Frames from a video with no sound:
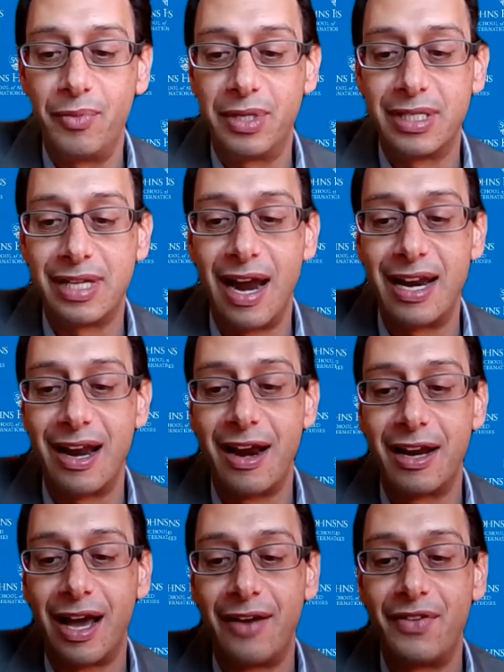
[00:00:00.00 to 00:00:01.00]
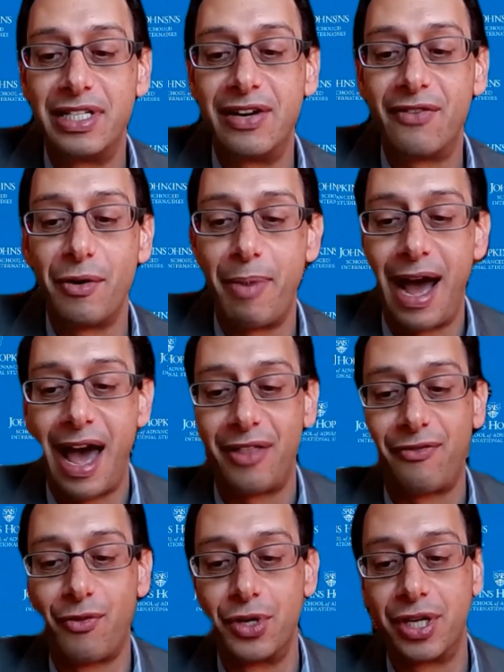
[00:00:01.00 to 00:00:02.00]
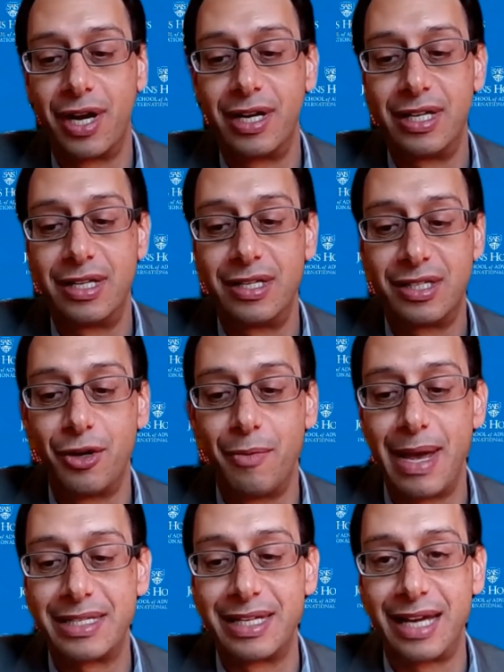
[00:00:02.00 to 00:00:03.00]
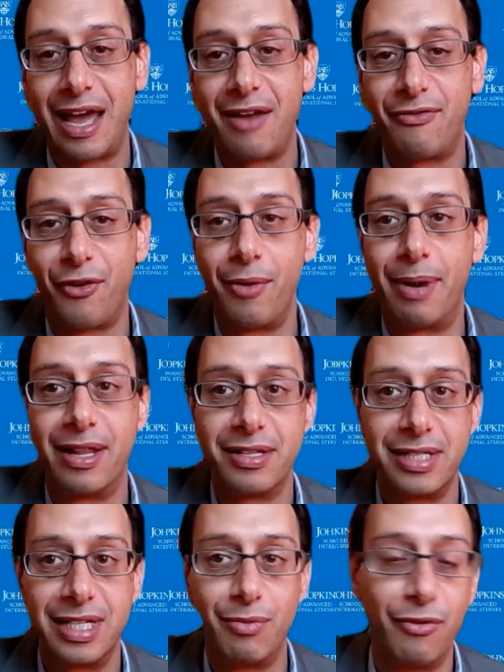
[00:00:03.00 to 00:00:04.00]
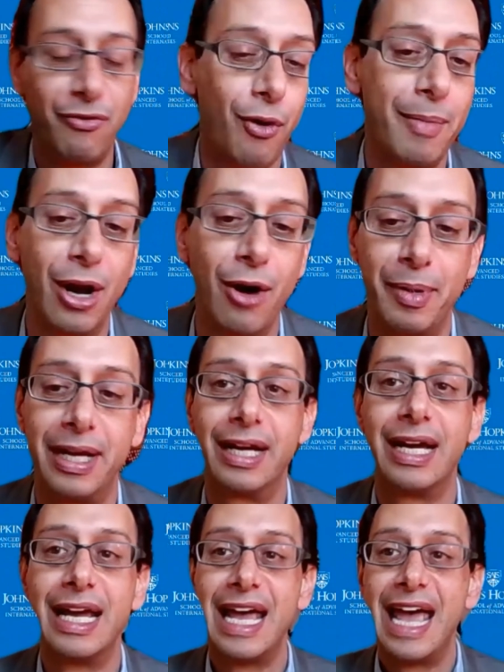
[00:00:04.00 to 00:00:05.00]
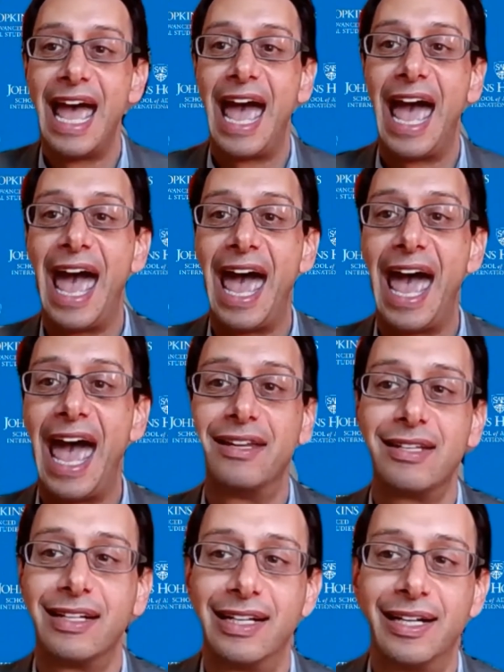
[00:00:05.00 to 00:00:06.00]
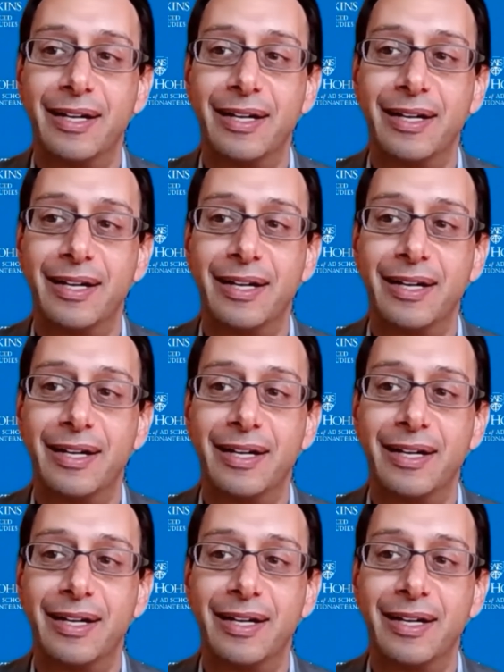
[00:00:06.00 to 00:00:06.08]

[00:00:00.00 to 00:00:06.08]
decided on a kind of a different path for Chinese domestic and foreign policy, reform and opening, and